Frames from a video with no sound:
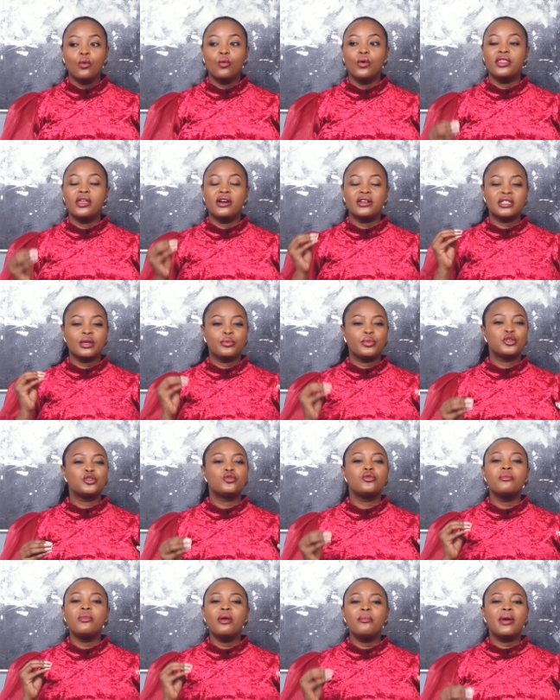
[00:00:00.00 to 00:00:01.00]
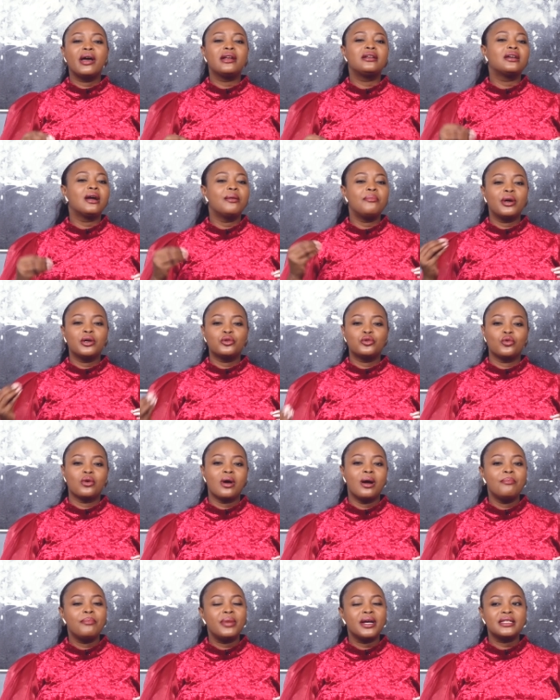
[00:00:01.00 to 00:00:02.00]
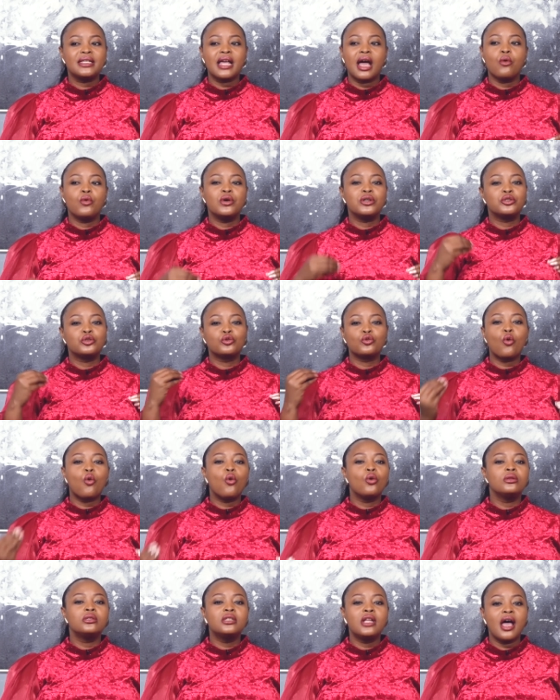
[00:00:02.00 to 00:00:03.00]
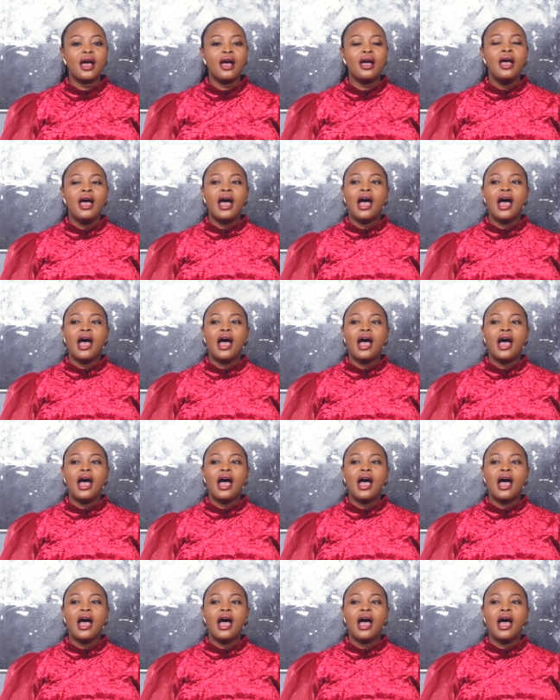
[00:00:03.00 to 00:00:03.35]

whether I was supposed to, remember, I'd come back to campus, I was older,